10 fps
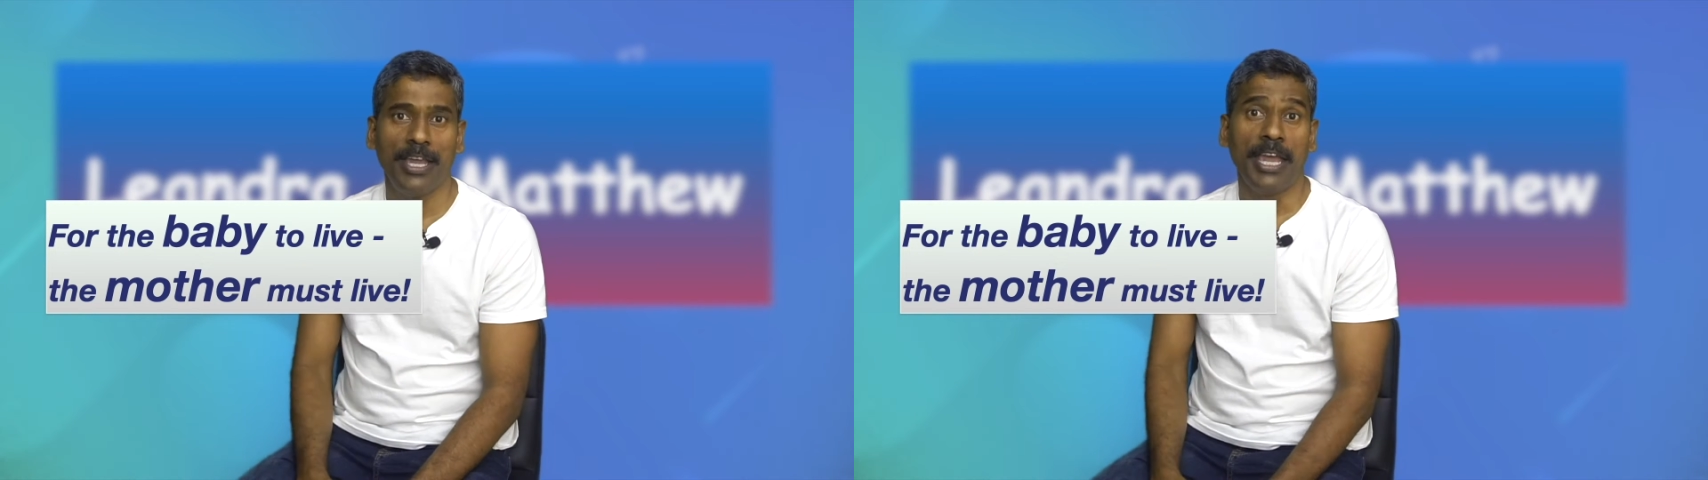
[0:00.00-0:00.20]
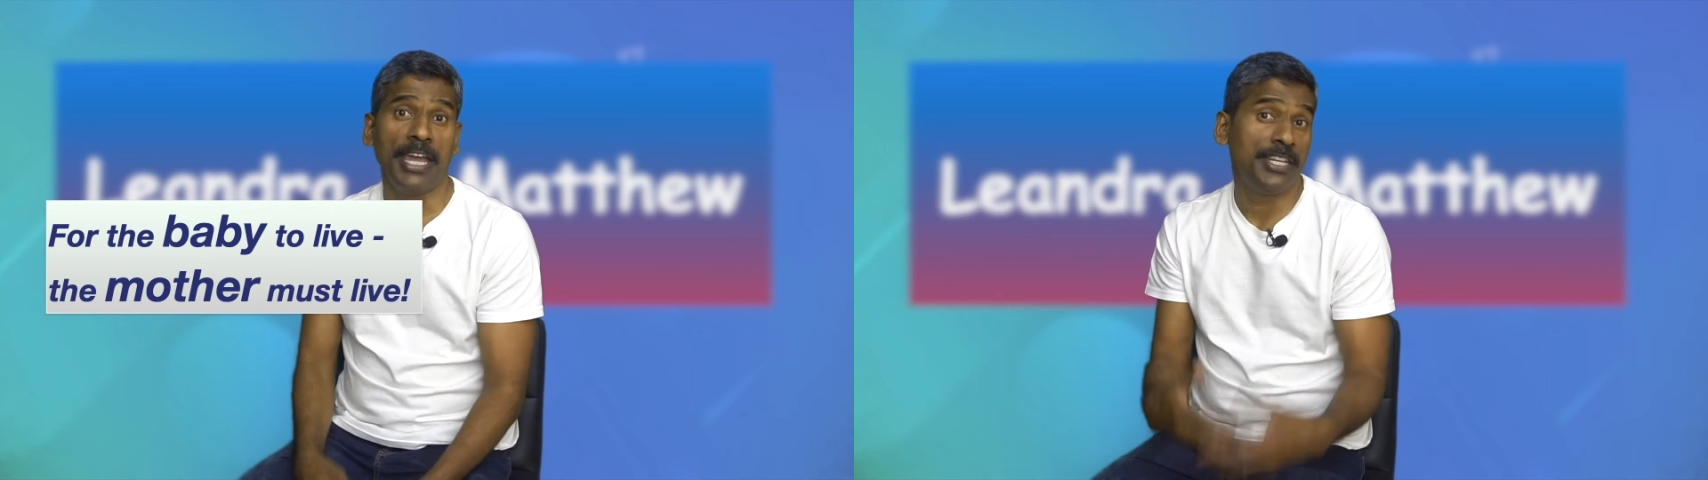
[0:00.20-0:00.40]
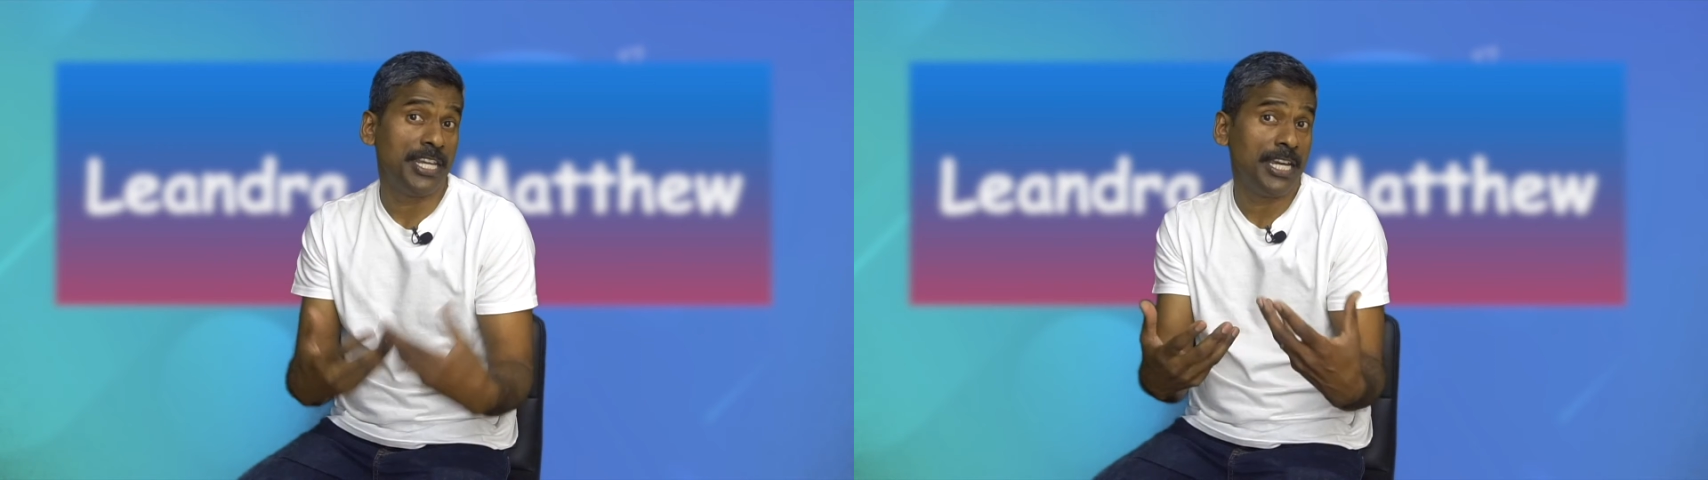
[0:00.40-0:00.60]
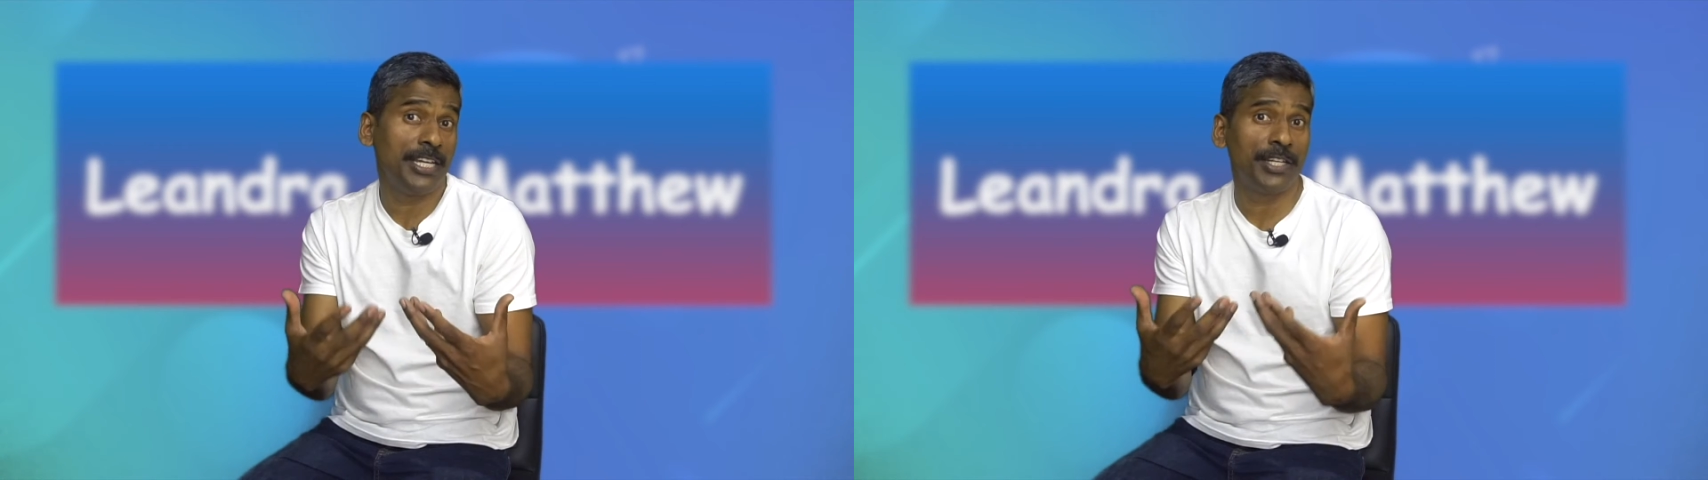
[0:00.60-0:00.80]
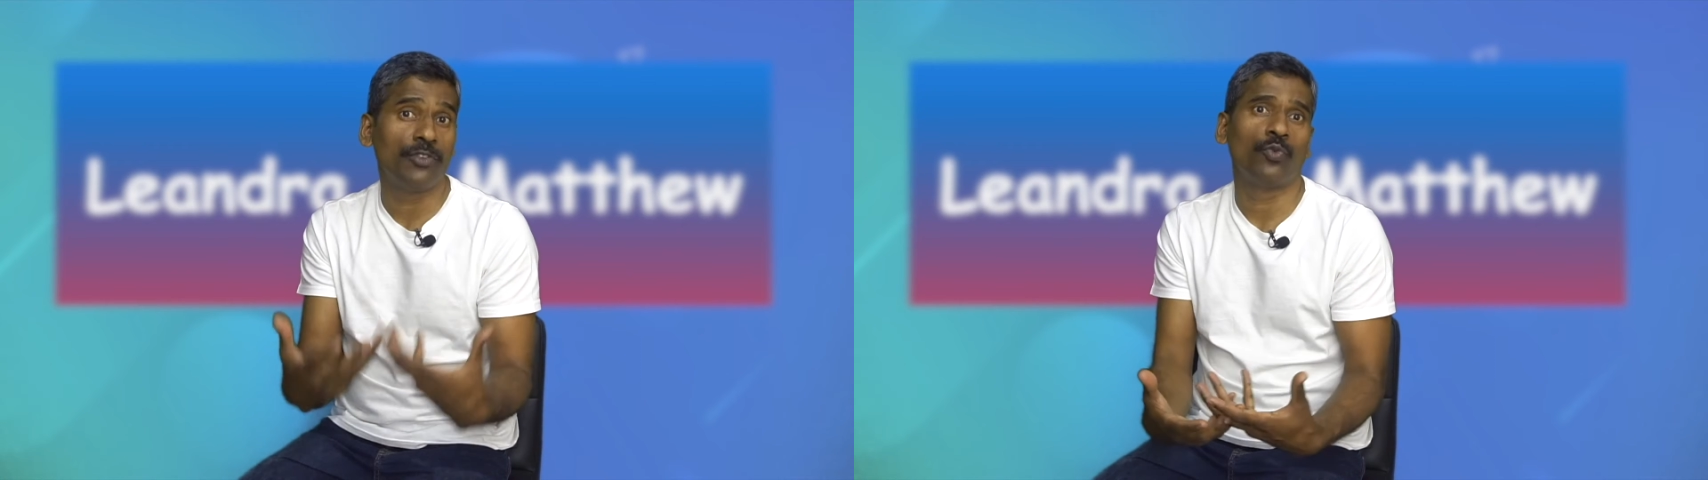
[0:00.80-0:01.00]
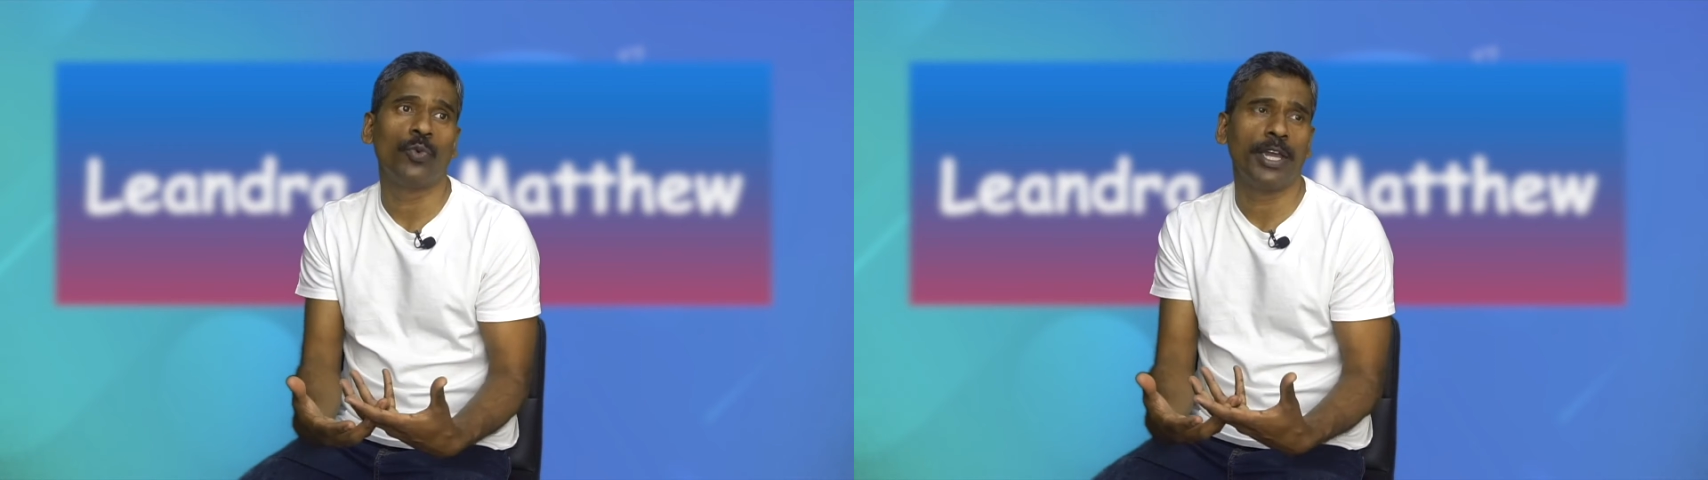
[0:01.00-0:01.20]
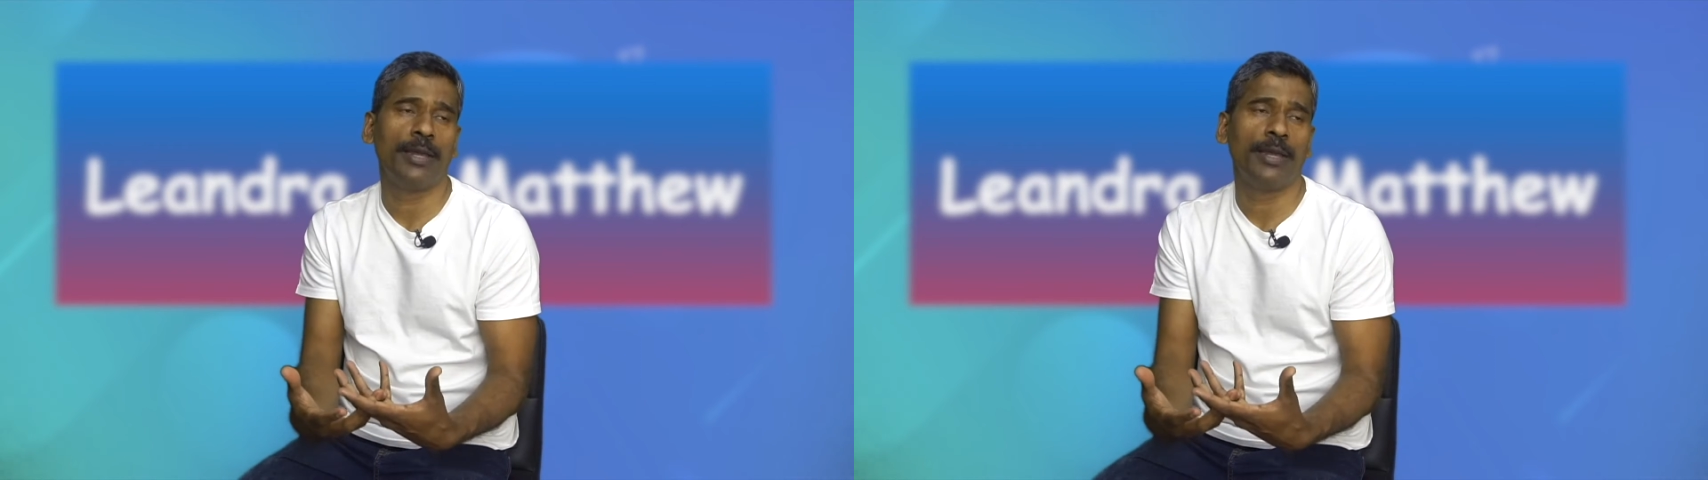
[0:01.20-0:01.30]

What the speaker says: And here is where